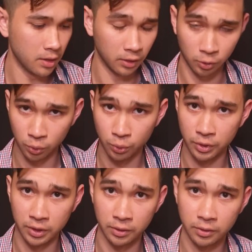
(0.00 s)

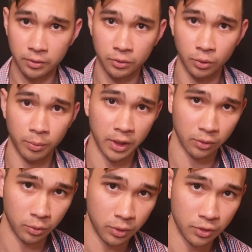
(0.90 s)
including your
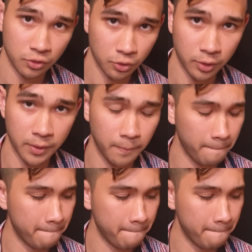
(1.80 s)
medical history.